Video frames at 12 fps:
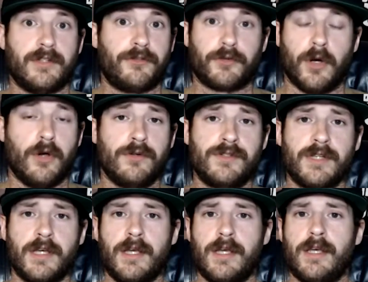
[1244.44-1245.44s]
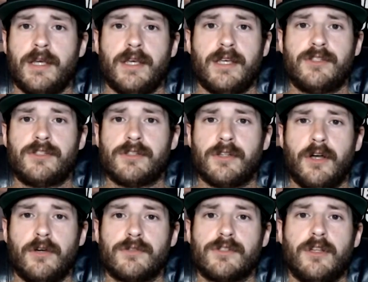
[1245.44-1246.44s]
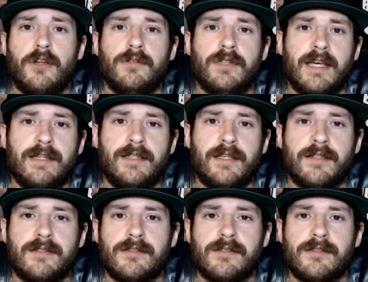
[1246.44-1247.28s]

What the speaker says: throws is slow. Slow leg kick,